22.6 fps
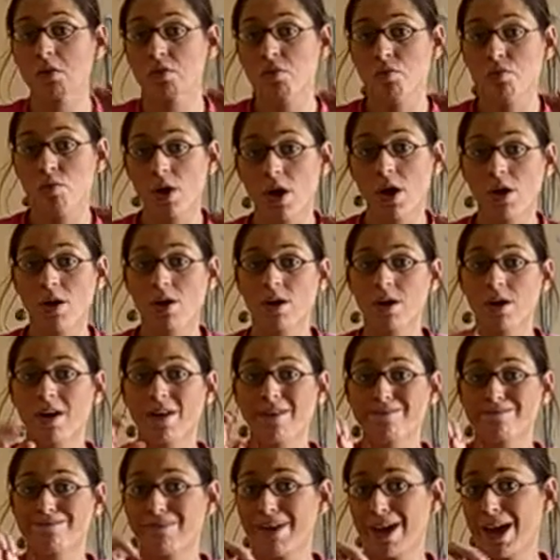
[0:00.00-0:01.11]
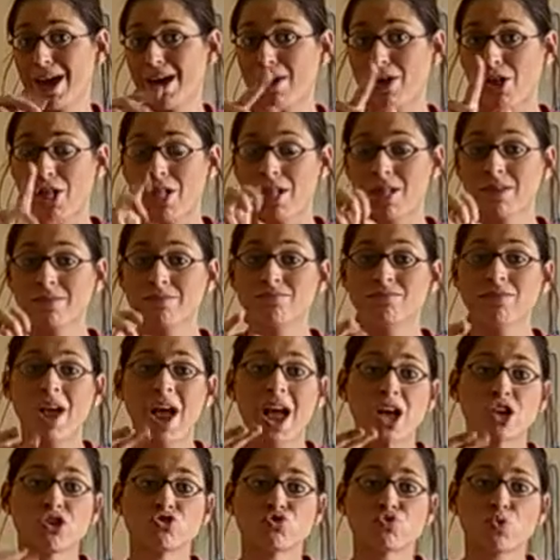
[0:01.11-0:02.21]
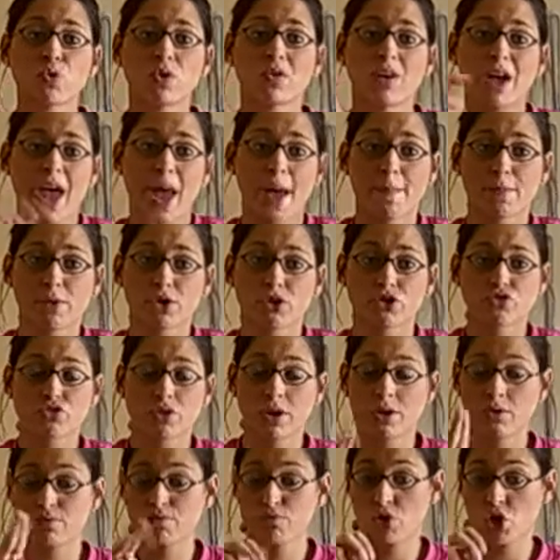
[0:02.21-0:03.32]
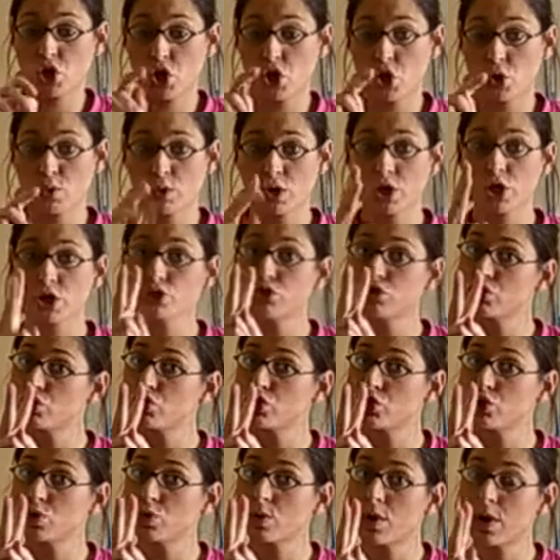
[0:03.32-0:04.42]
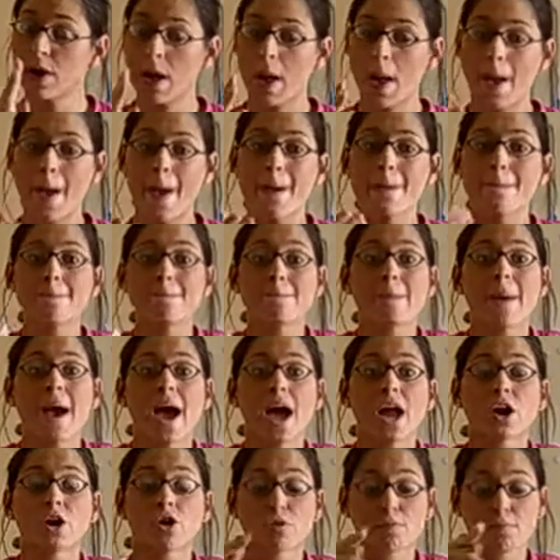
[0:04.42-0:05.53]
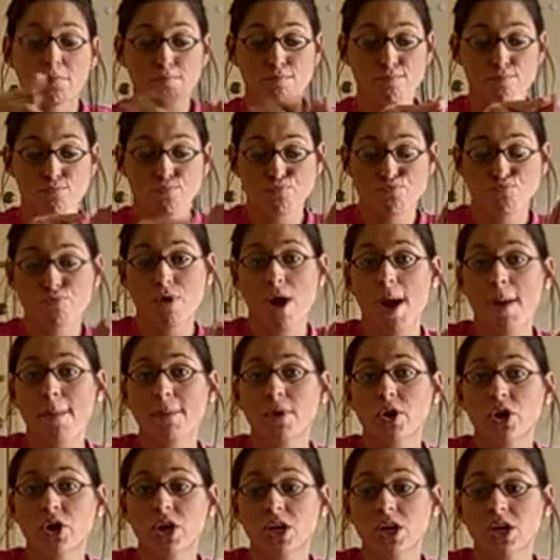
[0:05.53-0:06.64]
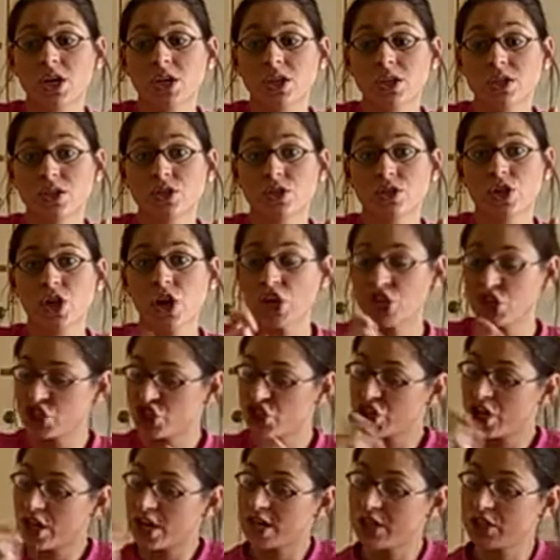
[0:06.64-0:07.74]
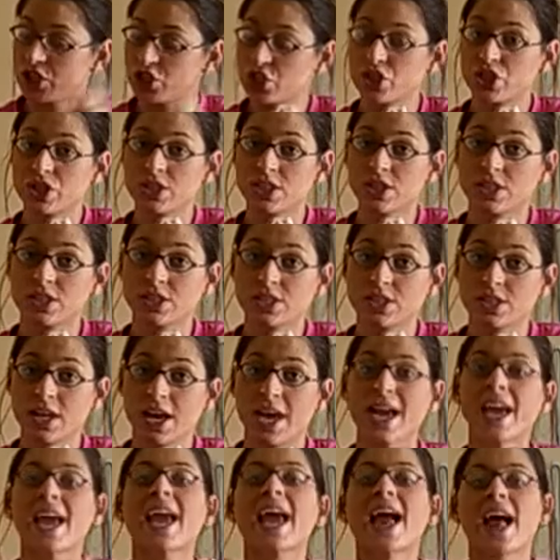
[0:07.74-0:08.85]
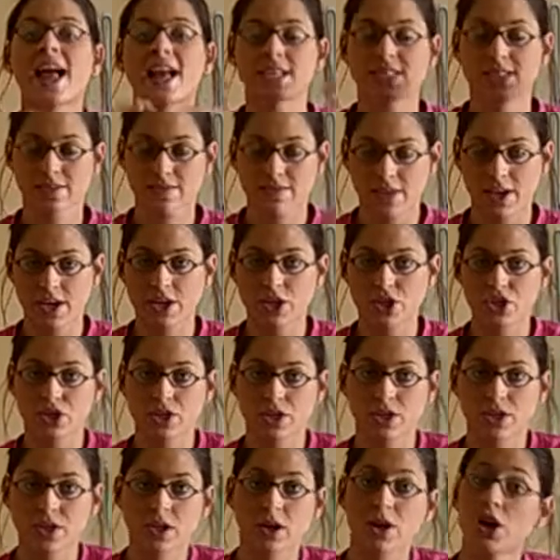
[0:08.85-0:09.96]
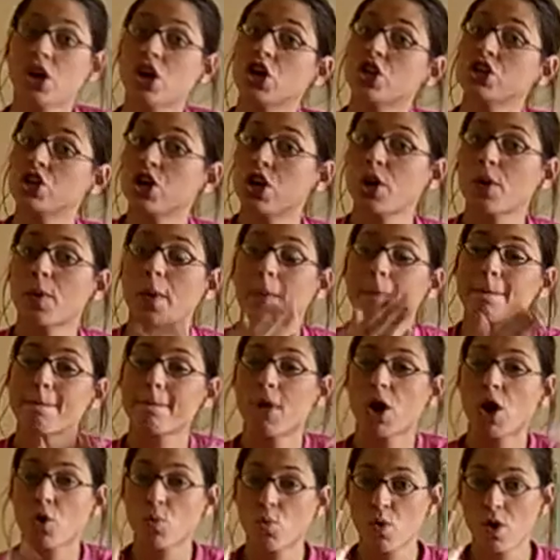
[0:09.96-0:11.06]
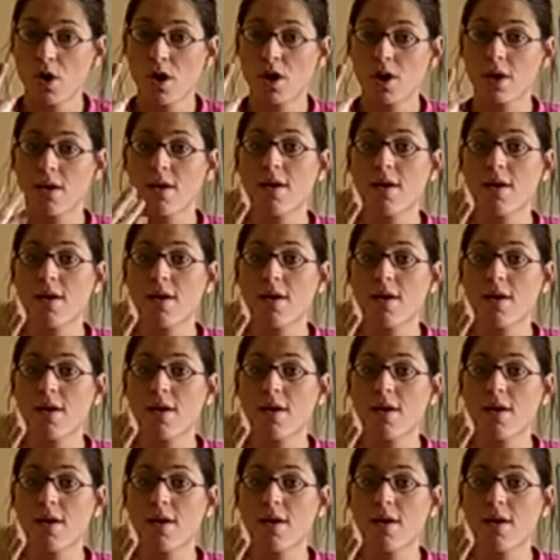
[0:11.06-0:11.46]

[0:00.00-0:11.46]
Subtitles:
High School Chemistry. This is Unit 2. We're looking at matter, its properties, its changes, and its classification. Beginning with Part 1 on properties.